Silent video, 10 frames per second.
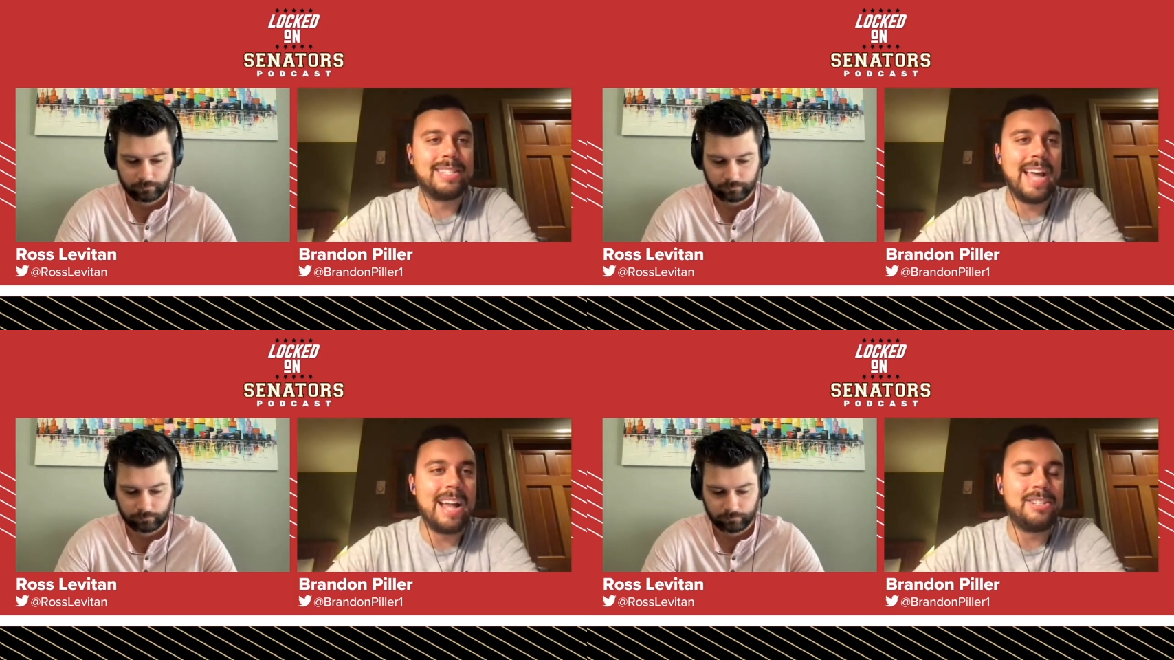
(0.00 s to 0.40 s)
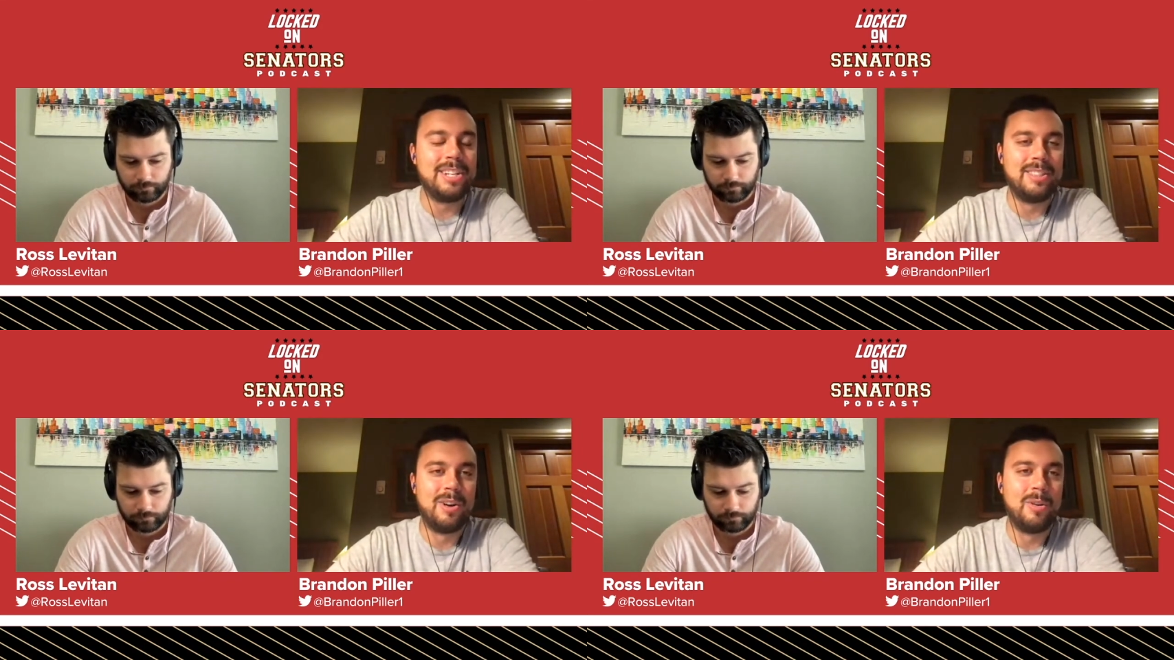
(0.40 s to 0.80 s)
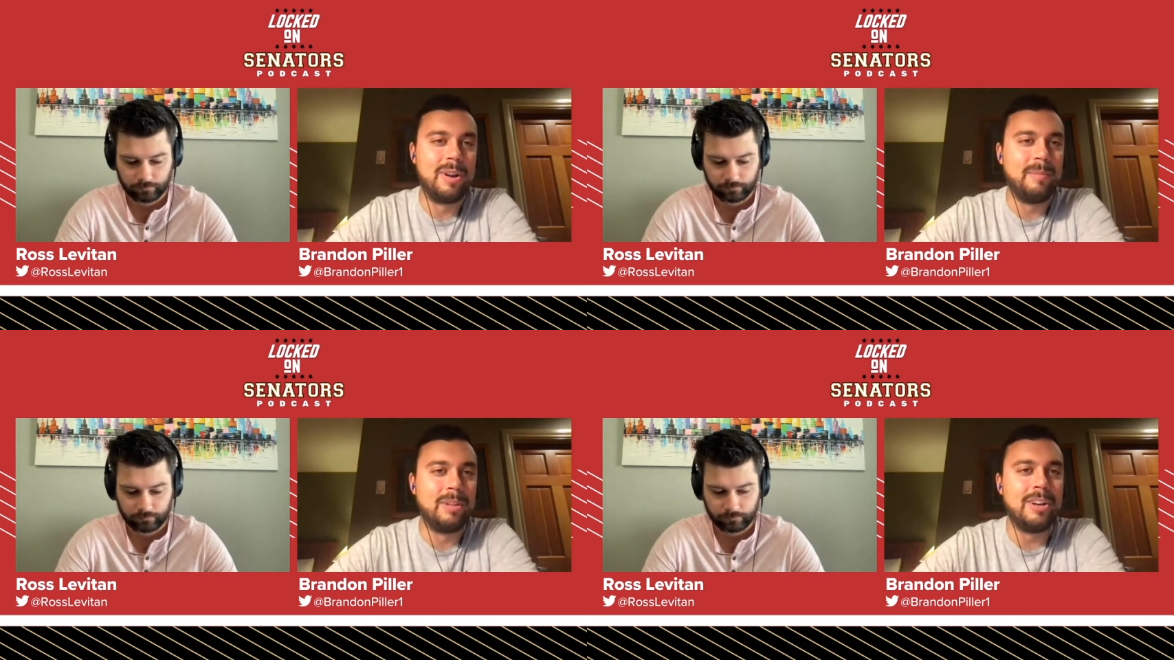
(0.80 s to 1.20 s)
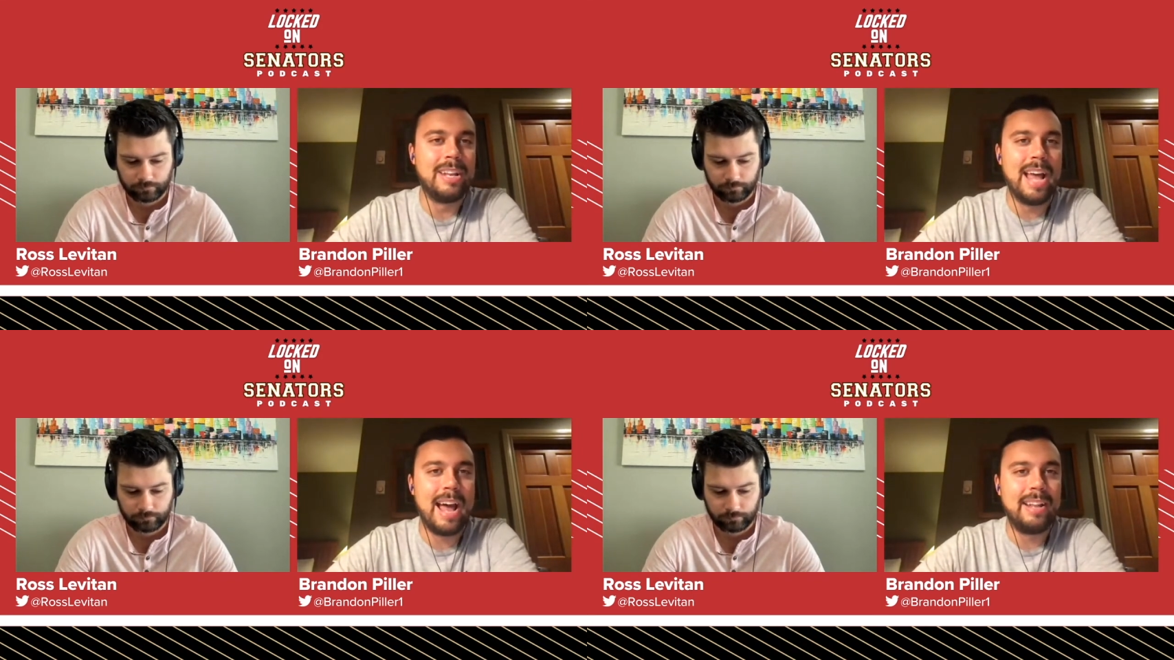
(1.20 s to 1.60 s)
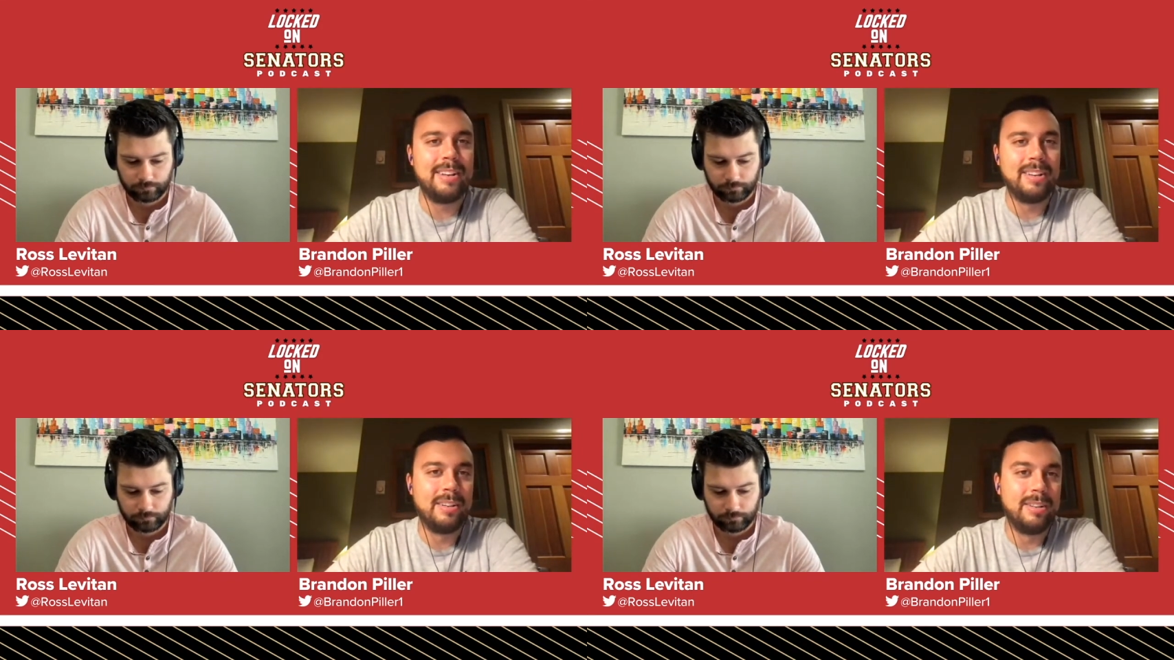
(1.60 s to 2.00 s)
Speaker 1: stat sheet, though, when I'm looking at
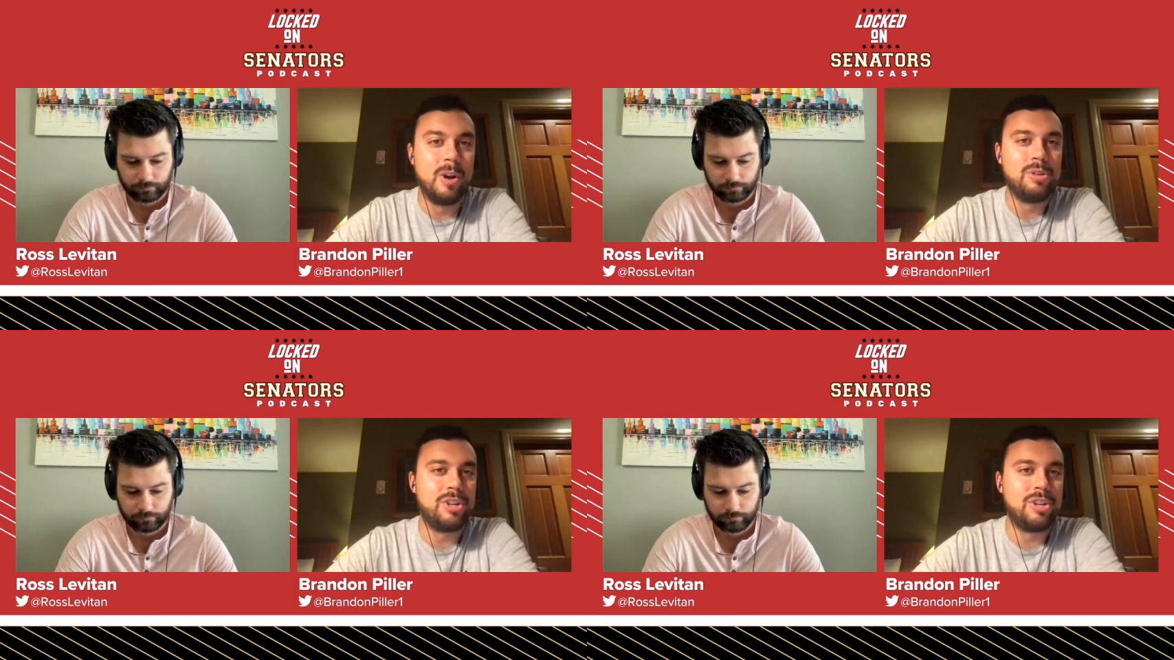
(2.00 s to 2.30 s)
it. No